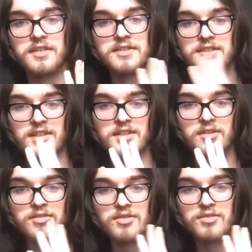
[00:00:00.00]
is going to
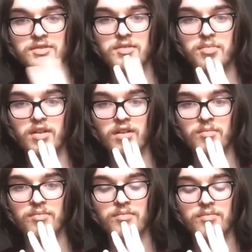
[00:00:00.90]
go through your
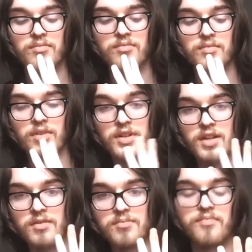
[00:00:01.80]
palm, okay?